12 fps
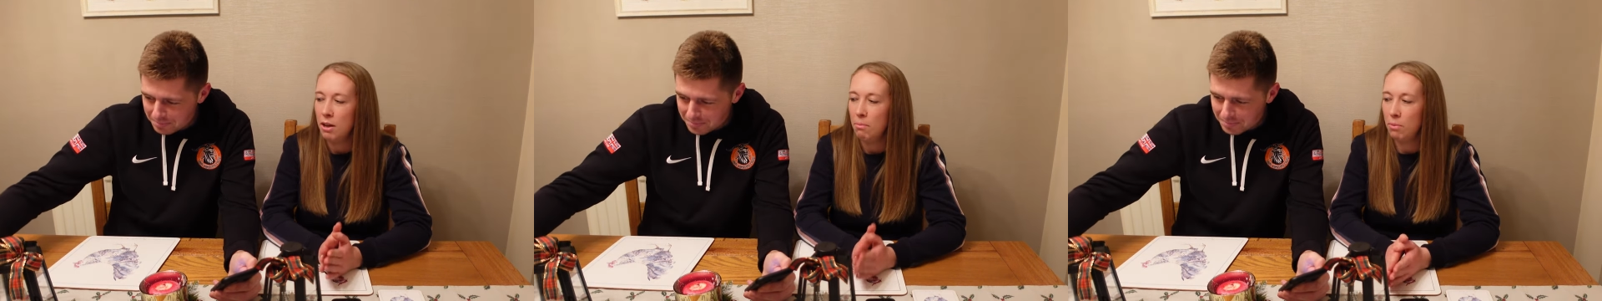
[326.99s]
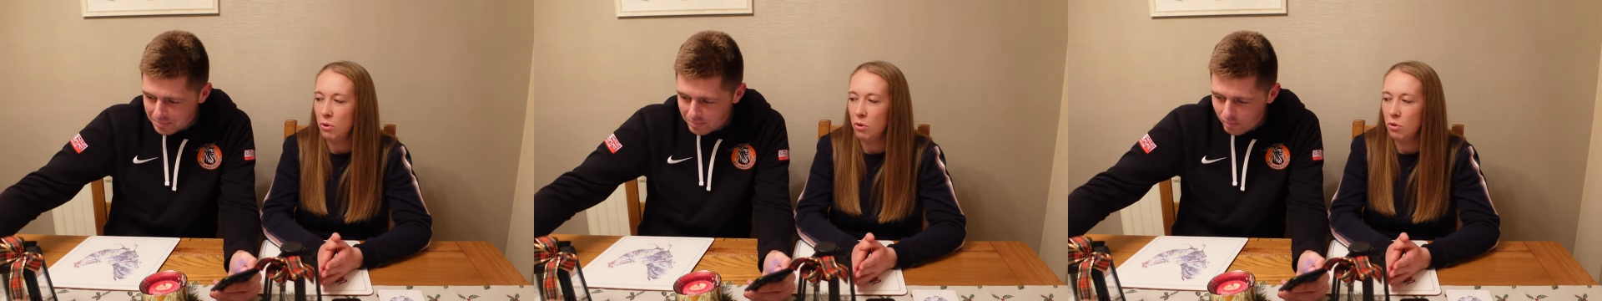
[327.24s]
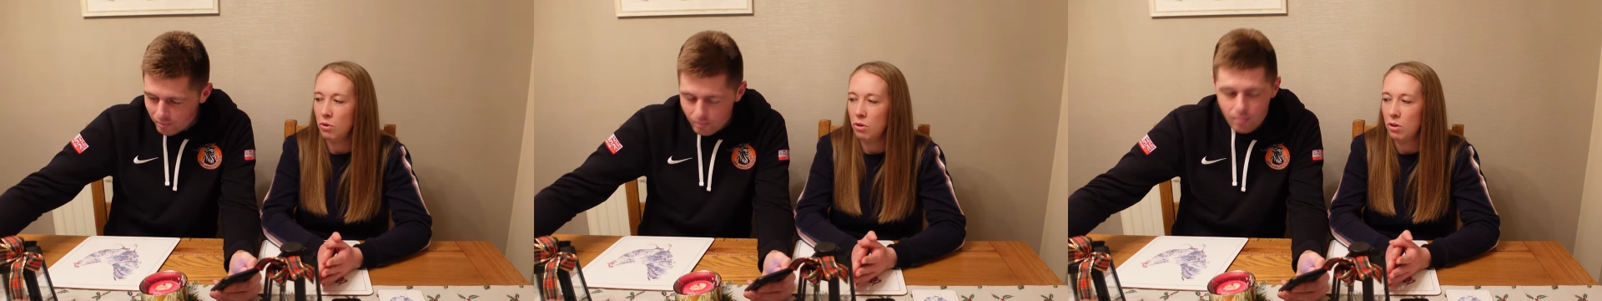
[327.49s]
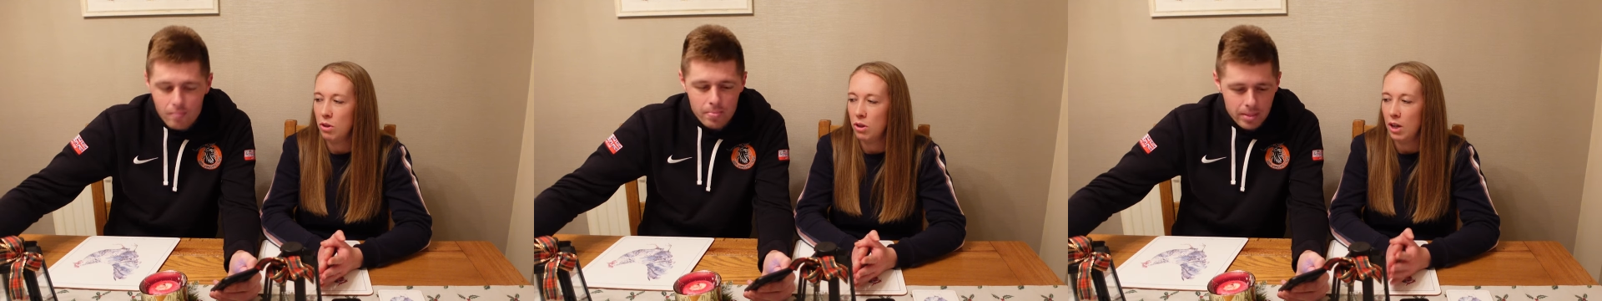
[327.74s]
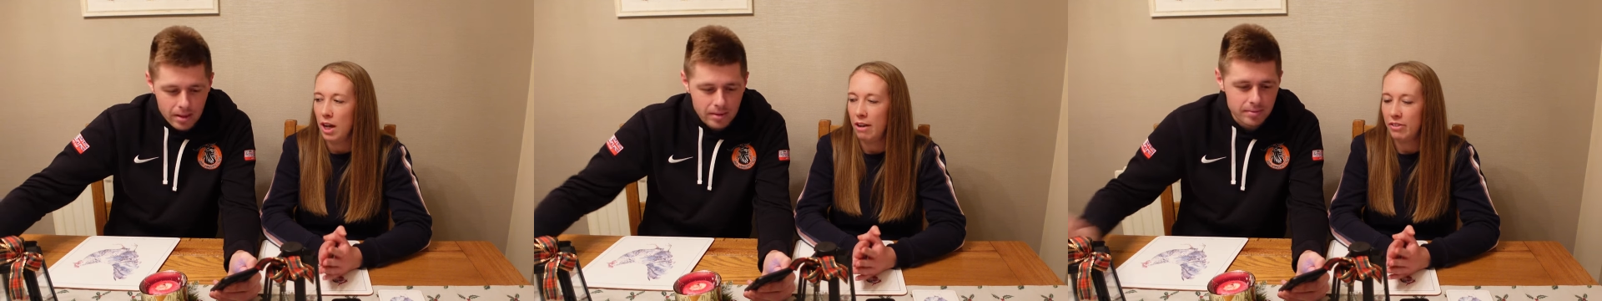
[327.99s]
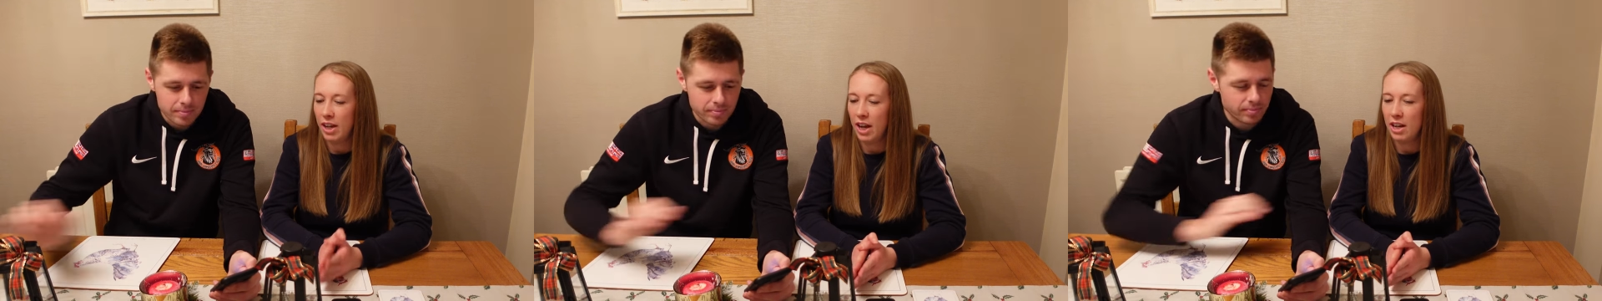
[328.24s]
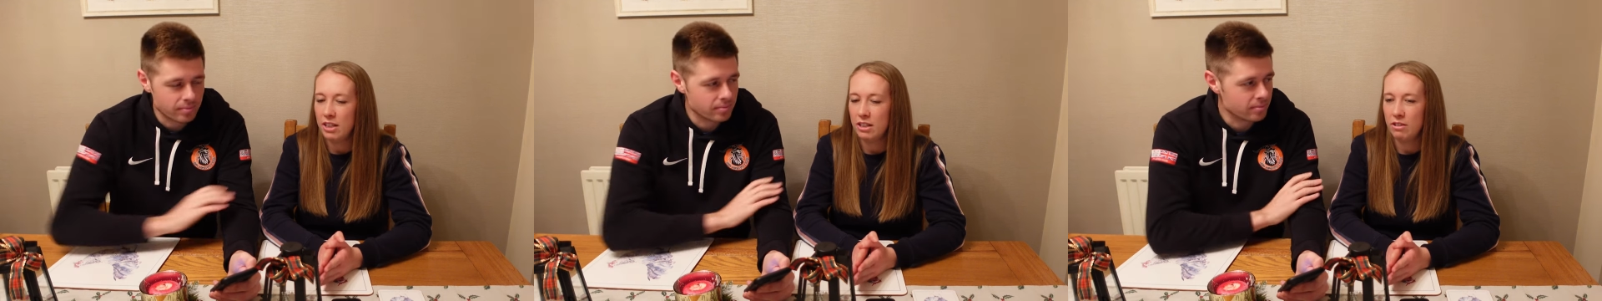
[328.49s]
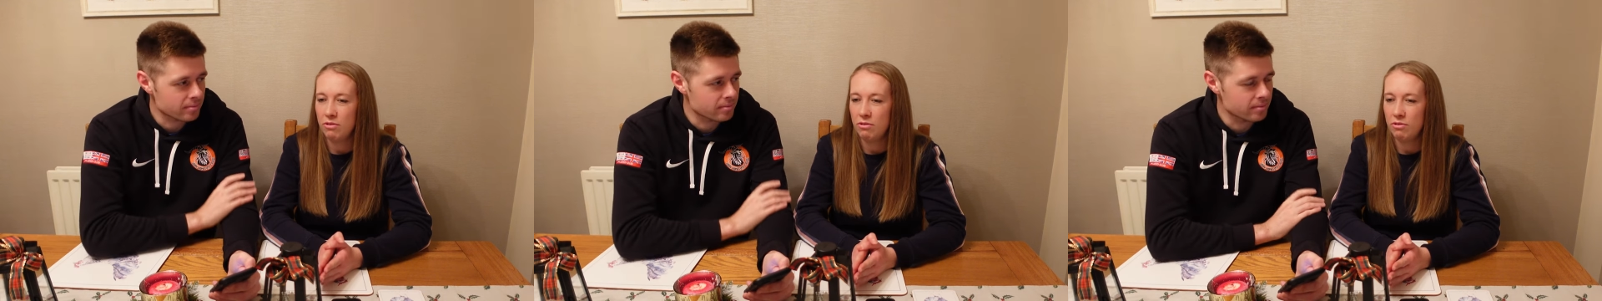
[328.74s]
Speaker 1: But I've kind
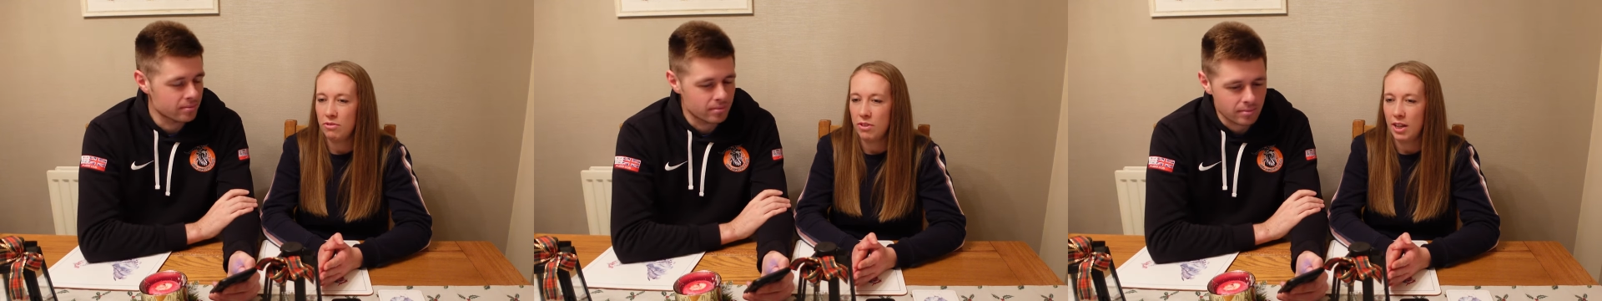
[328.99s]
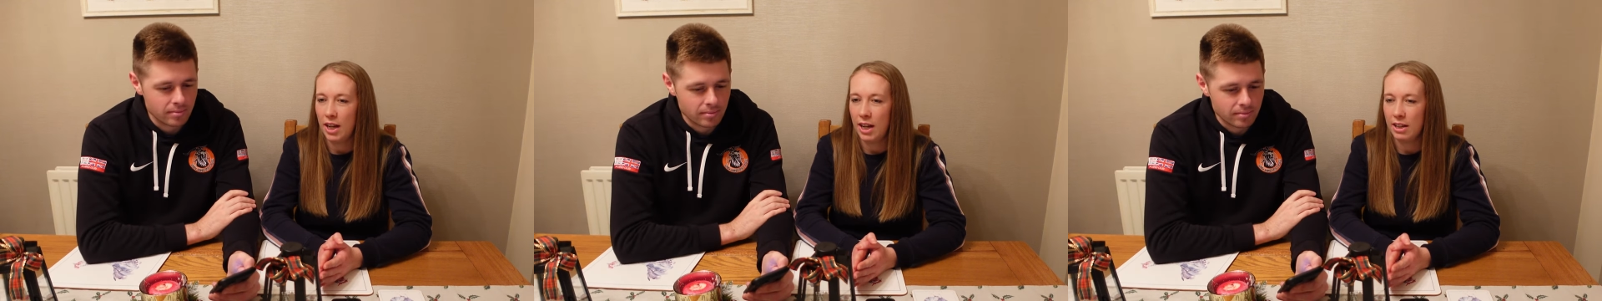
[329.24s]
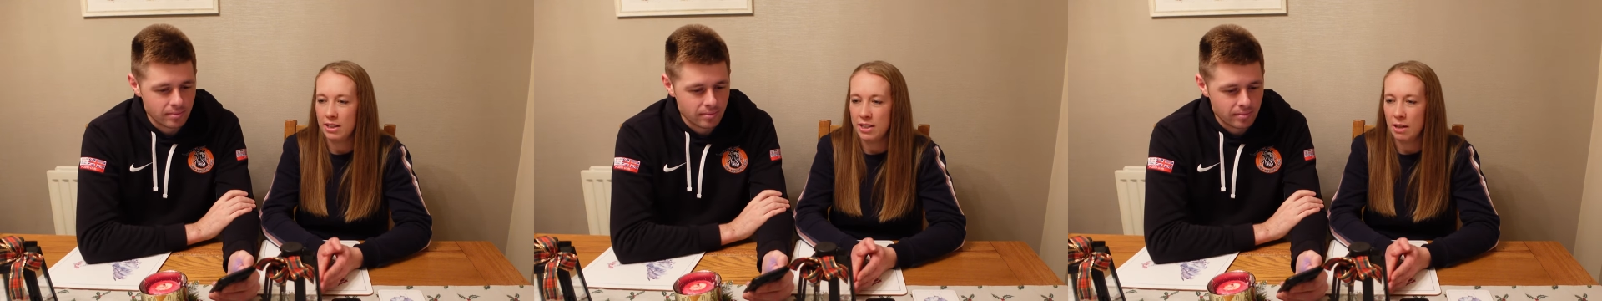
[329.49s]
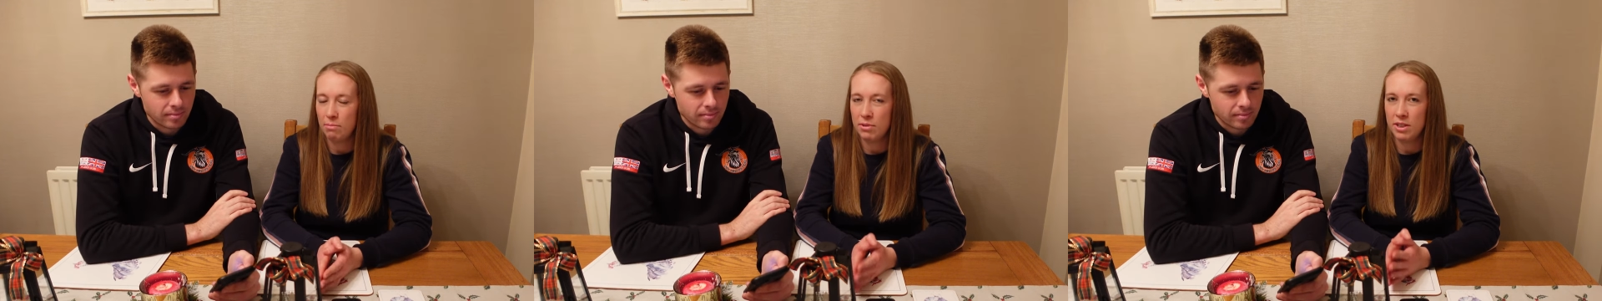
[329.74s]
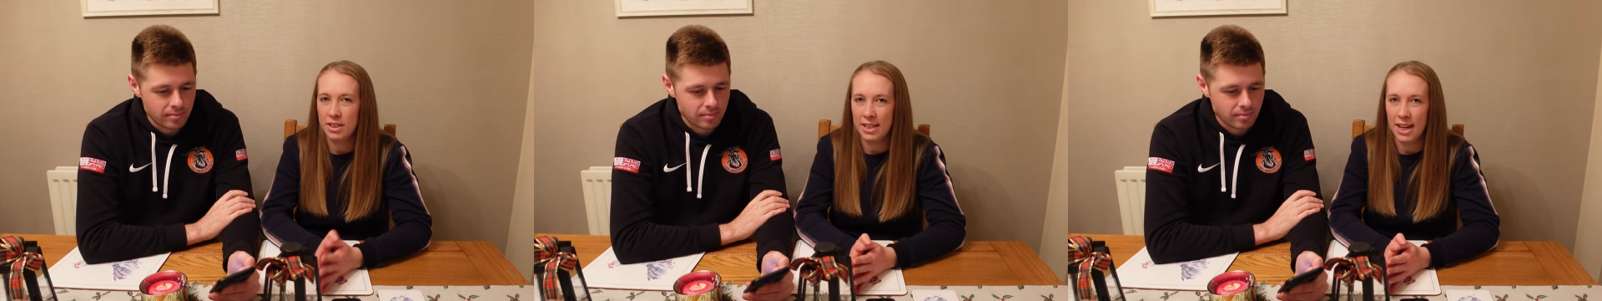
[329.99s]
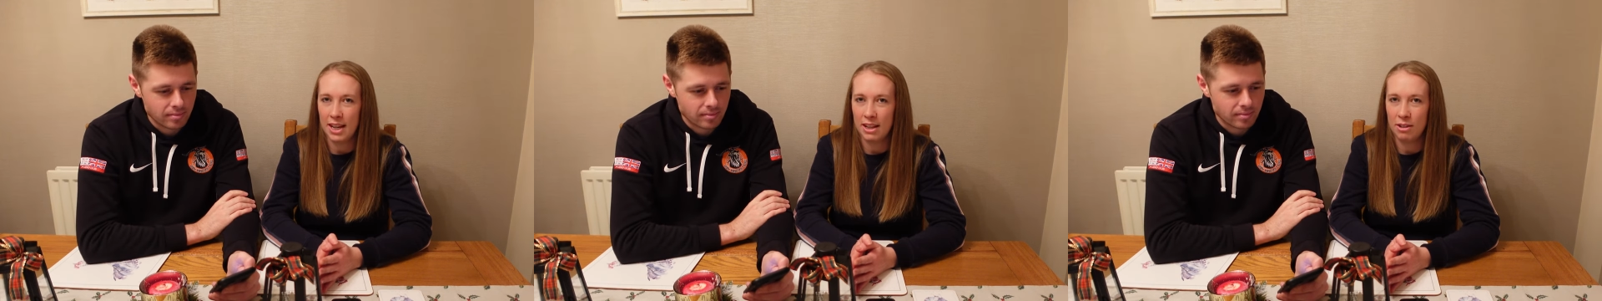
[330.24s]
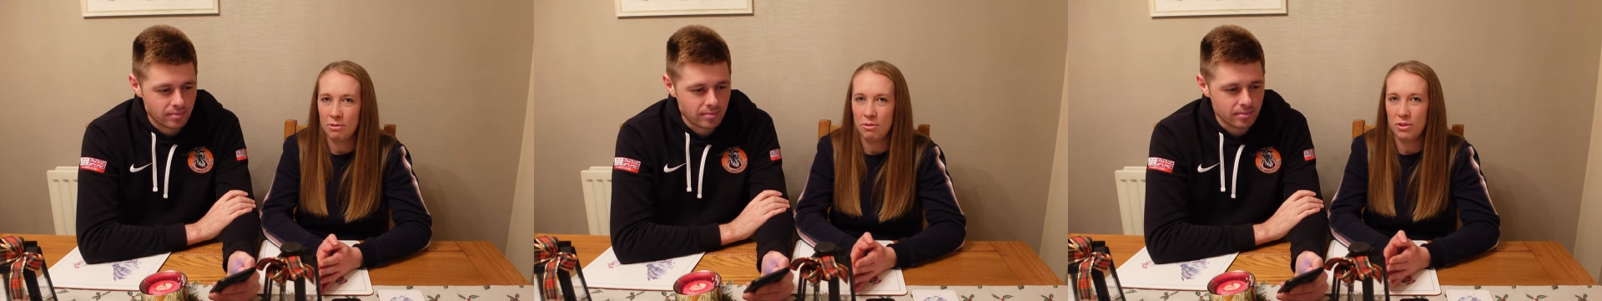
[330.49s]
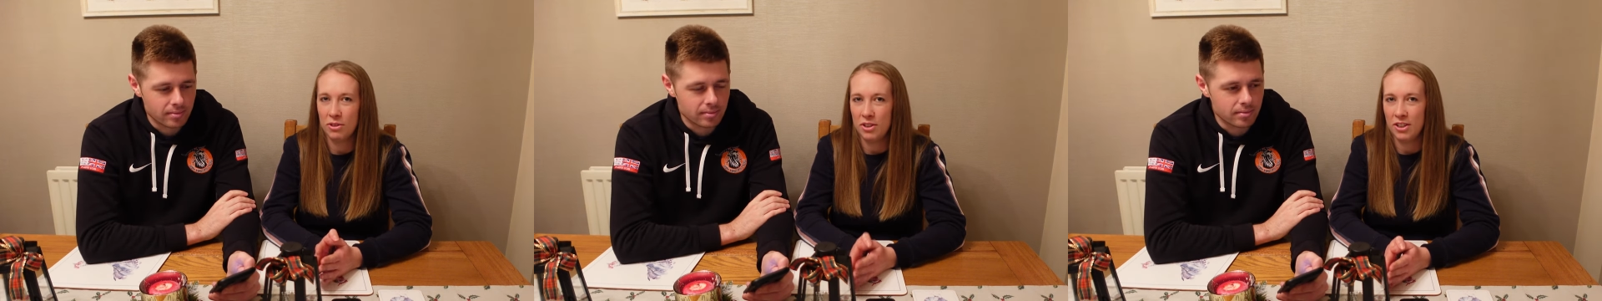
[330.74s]
of accepted now
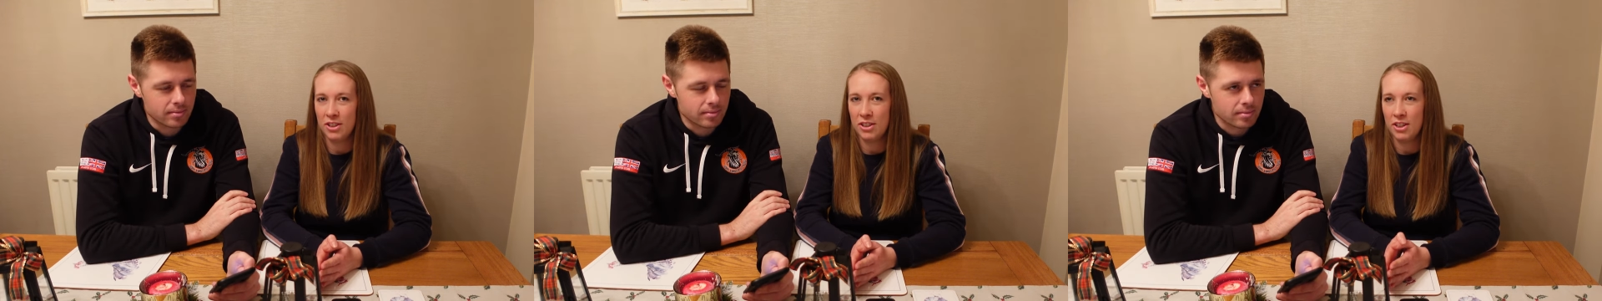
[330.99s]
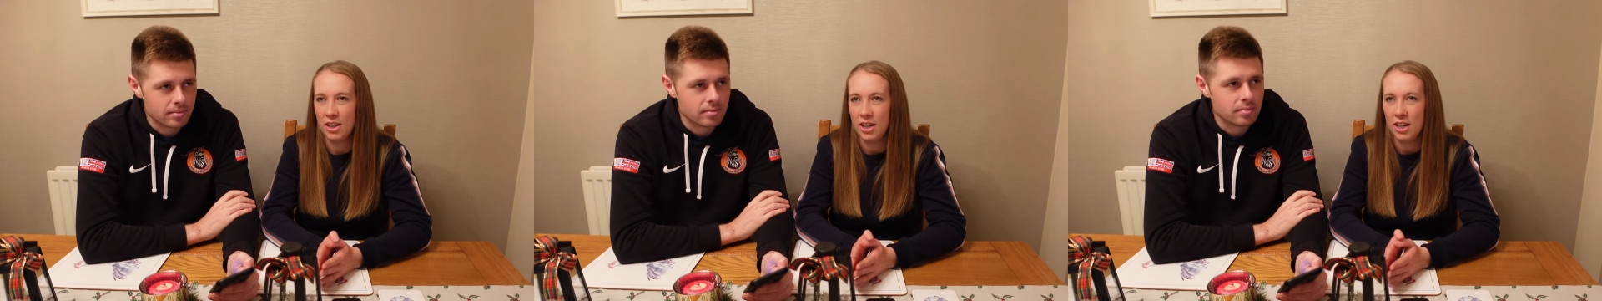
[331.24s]
that